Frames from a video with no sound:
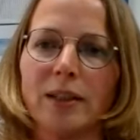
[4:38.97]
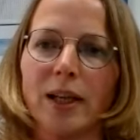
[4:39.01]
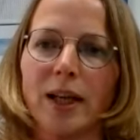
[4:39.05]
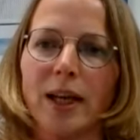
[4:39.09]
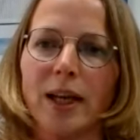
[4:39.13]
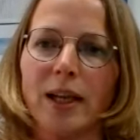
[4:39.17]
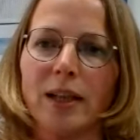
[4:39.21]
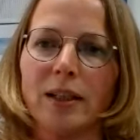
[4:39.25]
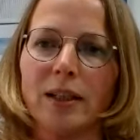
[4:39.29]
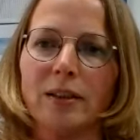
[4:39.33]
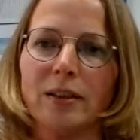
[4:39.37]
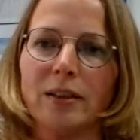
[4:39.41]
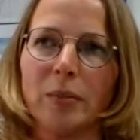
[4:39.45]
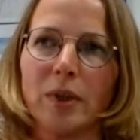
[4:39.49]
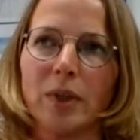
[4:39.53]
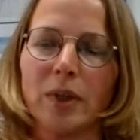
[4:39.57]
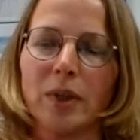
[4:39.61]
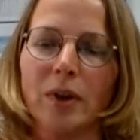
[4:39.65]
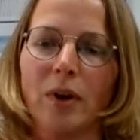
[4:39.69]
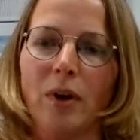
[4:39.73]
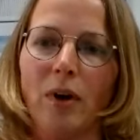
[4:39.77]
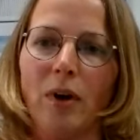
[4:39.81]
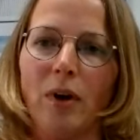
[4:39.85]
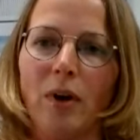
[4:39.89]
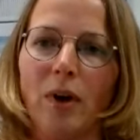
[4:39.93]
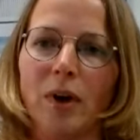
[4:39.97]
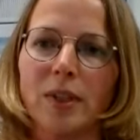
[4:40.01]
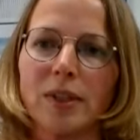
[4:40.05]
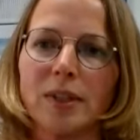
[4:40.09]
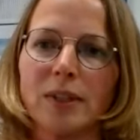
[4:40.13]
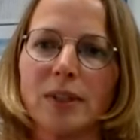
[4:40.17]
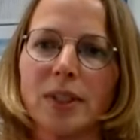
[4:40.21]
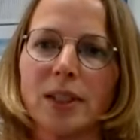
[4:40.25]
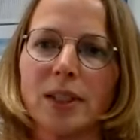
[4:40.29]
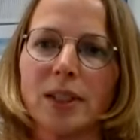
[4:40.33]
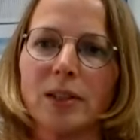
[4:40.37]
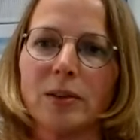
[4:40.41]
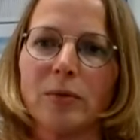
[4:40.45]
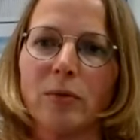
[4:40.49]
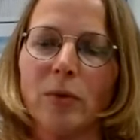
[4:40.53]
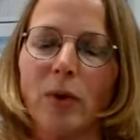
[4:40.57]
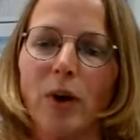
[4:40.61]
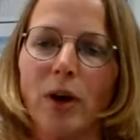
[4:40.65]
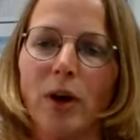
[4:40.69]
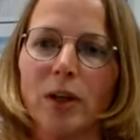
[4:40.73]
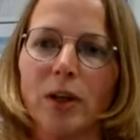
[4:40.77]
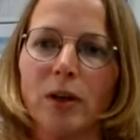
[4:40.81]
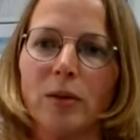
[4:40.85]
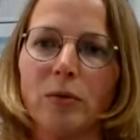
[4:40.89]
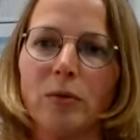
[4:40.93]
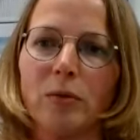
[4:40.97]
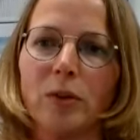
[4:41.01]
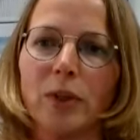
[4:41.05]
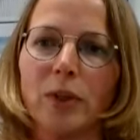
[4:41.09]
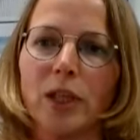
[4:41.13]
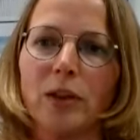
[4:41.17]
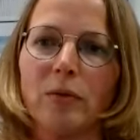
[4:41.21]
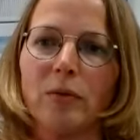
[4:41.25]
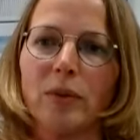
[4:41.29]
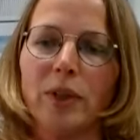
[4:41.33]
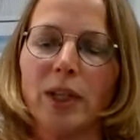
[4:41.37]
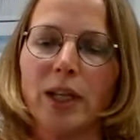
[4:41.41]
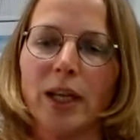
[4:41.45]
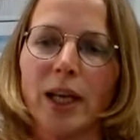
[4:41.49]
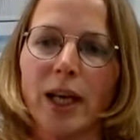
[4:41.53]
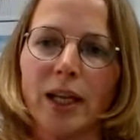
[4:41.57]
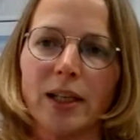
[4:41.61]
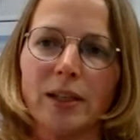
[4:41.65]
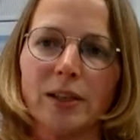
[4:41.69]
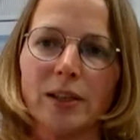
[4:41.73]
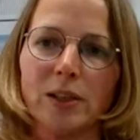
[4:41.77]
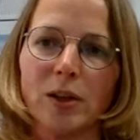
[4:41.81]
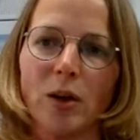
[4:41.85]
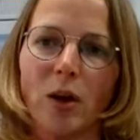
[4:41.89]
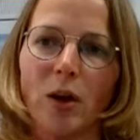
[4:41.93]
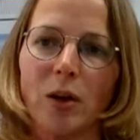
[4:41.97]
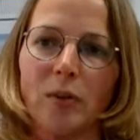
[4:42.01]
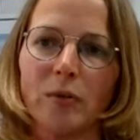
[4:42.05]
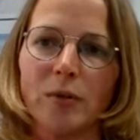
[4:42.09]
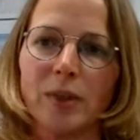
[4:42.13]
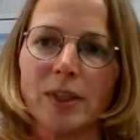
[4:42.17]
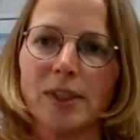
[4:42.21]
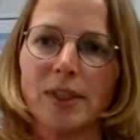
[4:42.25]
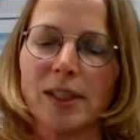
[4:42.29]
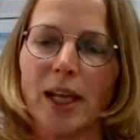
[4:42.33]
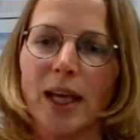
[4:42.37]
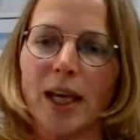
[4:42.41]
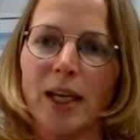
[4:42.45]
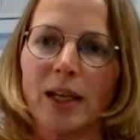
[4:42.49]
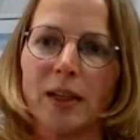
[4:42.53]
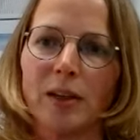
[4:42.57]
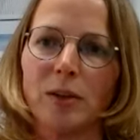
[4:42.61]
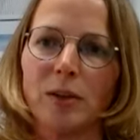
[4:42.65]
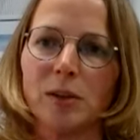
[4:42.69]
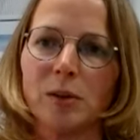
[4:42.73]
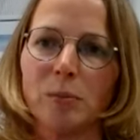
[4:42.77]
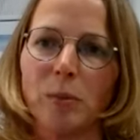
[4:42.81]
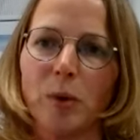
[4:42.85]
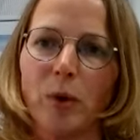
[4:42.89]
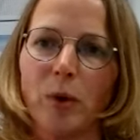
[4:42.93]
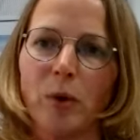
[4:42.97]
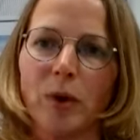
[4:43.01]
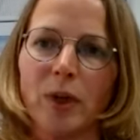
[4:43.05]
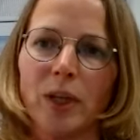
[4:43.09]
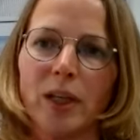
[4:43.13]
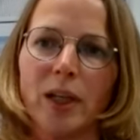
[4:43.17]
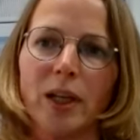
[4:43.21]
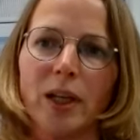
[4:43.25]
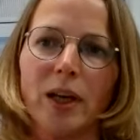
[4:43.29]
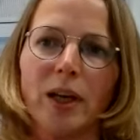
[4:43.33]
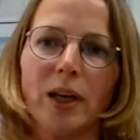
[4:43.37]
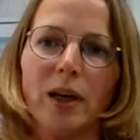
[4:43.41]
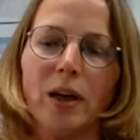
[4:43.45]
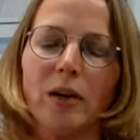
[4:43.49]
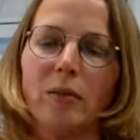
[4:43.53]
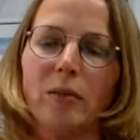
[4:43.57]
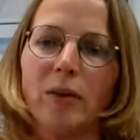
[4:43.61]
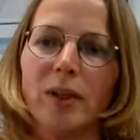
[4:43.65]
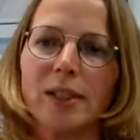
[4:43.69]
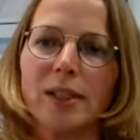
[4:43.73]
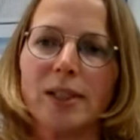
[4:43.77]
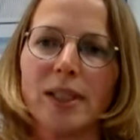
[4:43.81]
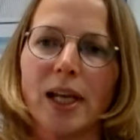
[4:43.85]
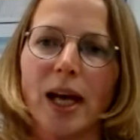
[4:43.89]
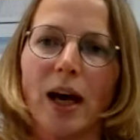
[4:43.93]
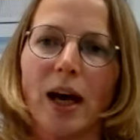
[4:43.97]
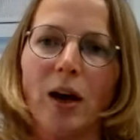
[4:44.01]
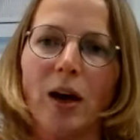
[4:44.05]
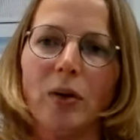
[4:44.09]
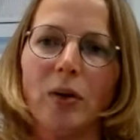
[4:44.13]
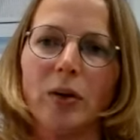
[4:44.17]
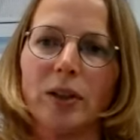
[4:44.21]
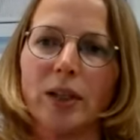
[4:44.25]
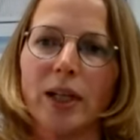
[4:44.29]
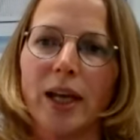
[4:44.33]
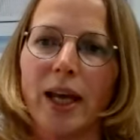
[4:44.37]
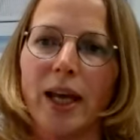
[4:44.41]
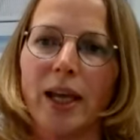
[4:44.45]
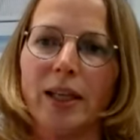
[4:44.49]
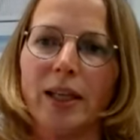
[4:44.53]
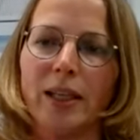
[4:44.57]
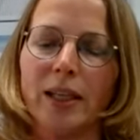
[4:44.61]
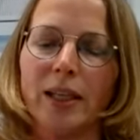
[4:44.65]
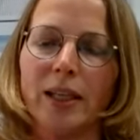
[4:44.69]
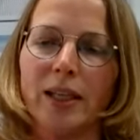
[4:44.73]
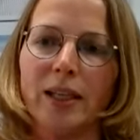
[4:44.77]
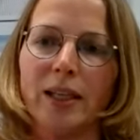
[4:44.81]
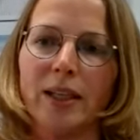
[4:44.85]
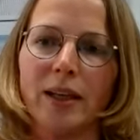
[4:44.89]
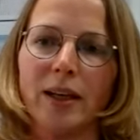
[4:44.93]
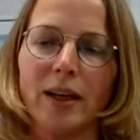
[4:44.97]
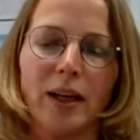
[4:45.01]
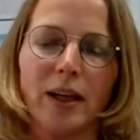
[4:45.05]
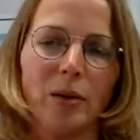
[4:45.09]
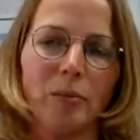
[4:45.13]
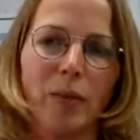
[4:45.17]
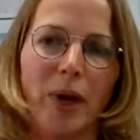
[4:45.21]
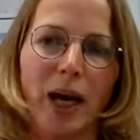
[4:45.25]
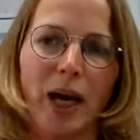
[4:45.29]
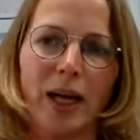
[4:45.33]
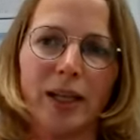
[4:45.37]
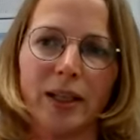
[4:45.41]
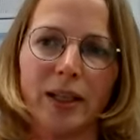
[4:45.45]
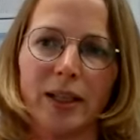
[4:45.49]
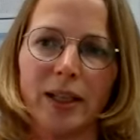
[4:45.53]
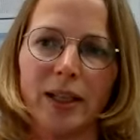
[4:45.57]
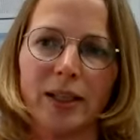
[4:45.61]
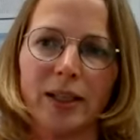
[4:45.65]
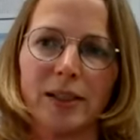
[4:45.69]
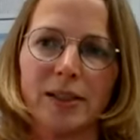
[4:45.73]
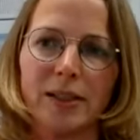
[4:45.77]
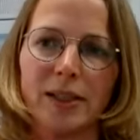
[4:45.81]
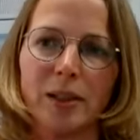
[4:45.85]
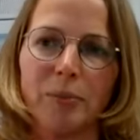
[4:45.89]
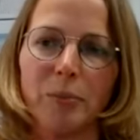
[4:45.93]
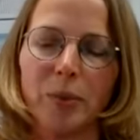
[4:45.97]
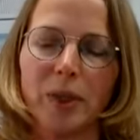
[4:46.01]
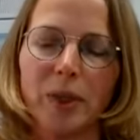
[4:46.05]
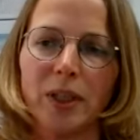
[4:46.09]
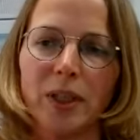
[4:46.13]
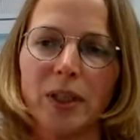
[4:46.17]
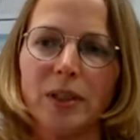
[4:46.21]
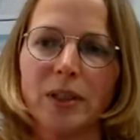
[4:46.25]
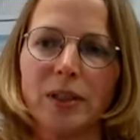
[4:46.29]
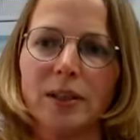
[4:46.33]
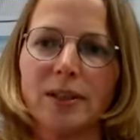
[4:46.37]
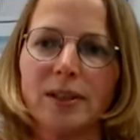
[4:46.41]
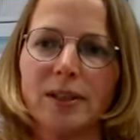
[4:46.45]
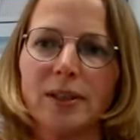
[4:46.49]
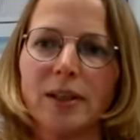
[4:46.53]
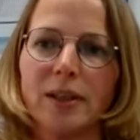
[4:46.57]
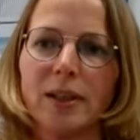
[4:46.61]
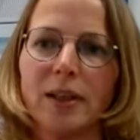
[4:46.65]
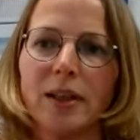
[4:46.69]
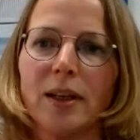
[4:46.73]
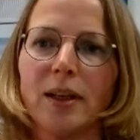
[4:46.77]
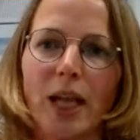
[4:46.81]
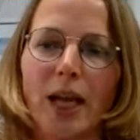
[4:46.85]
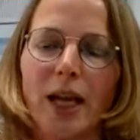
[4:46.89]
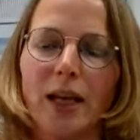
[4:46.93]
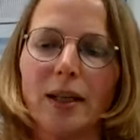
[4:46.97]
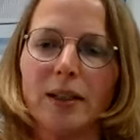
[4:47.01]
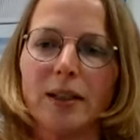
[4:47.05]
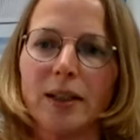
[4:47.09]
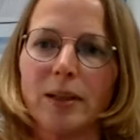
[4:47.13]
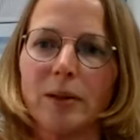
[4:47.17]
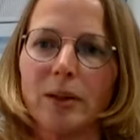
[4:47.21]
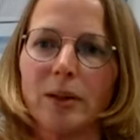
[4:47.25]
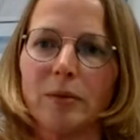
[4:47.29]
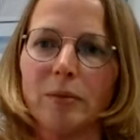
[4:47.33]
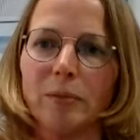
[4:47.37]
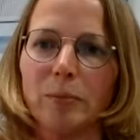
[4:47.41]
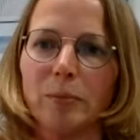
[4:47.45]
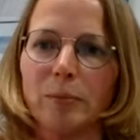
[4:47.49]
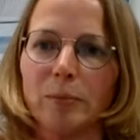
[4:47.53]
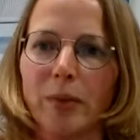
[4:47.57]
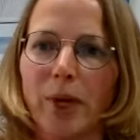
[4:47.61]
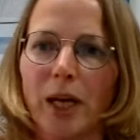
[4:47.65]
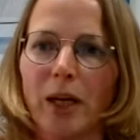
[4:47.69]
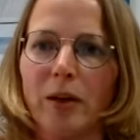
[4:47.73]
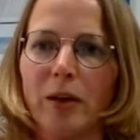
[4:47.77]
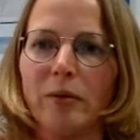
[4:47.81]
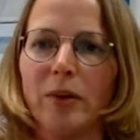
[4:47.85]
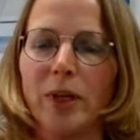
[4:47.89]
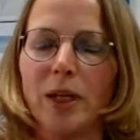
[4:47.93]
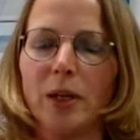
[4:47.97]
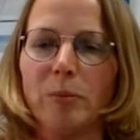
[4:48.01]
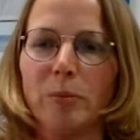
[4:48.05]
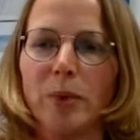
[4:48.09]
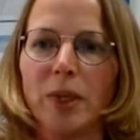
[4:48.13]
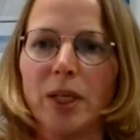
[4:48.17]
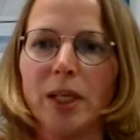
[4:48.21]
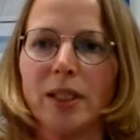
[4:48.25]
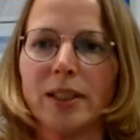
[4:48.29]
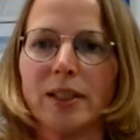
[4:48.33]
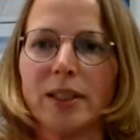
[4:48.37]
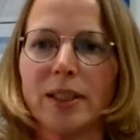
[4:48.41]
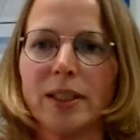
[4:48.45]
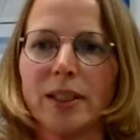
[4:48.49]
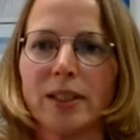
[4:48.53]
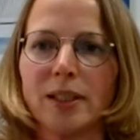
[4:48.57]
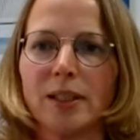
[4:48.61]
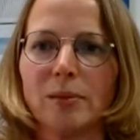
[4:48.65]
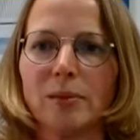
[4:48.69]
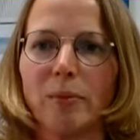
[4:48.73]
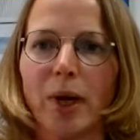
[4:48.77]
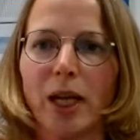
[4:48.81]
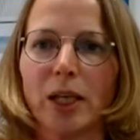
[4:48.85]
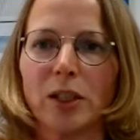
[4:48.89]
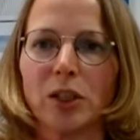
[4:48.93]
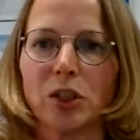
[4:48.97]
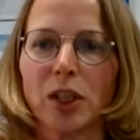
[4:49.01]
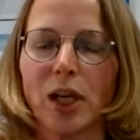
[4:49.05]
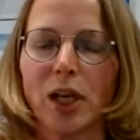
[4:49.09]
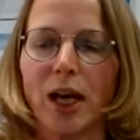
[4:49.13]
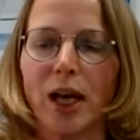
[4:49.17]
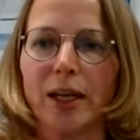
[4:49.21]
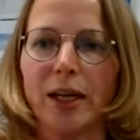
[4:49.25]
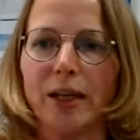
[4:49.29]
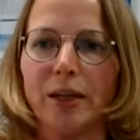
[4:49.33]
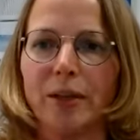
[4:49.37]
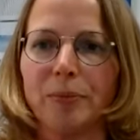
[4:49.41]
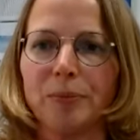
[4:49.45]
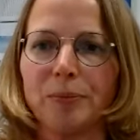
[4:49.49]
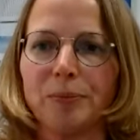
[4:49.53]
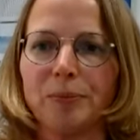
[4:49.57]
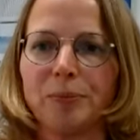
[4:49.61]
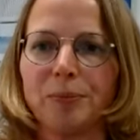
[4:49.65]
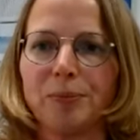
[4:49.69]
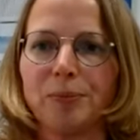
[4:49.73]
And because it's water-free, we can solve the cyclosporine without any other excipients, and the bioavailability is much higher.